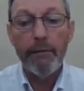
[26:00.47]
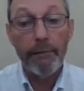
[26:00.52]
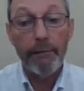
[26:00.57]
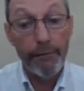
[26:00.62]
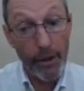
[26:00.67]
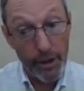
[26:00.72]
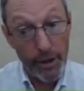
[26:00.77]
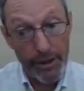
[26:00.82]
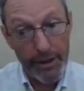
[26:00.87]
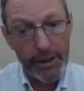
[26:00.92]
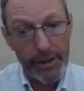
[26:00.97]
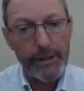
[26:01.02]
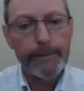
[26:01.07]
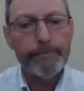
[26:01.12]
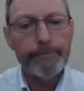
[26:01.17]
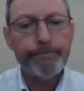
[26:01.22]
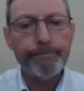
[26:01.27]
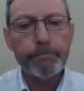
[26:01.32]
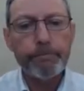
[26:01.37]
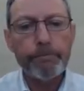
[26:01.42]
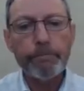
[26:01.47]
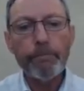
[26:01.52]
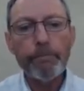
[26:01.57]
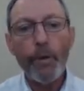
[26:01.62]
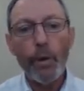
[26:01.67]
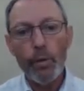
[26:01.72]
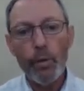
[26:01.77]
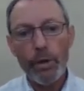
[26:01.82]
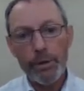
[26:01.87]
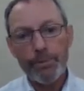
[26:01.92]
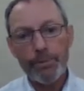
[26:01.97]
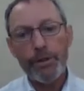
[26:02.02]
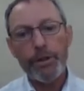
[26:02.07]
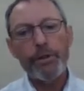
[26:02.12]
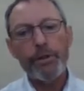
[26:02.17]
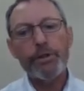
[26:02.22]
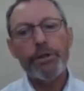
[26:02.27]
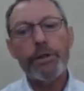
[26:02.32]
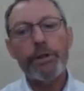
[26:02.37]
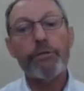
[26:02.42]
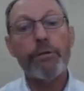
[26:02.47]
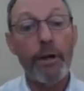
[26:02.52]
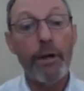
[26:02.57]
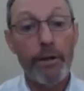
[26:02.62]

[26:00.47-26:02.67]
vine, which produces